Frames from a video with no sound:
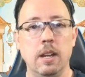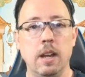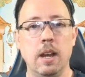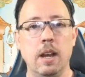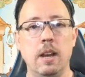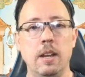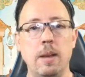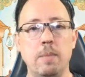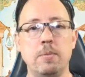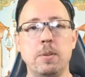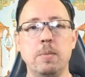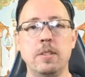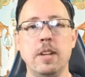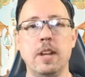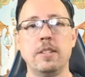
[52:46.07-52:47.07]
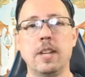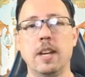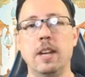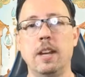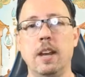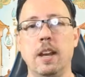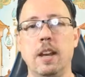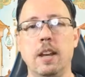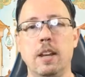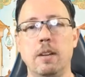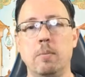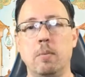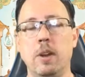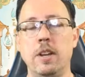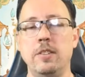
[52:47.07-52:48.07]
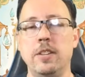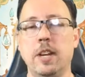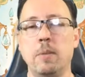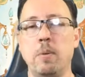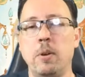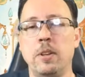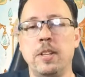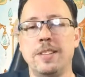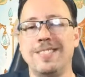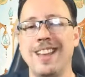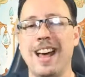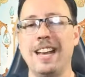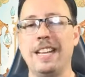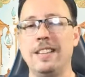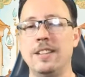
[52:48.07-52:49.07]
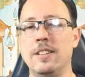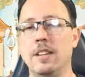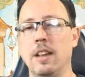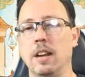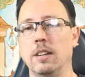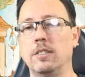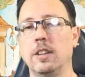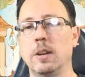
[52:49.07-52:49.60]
Yep, someone's asking, what is the component that's not in the deluxe?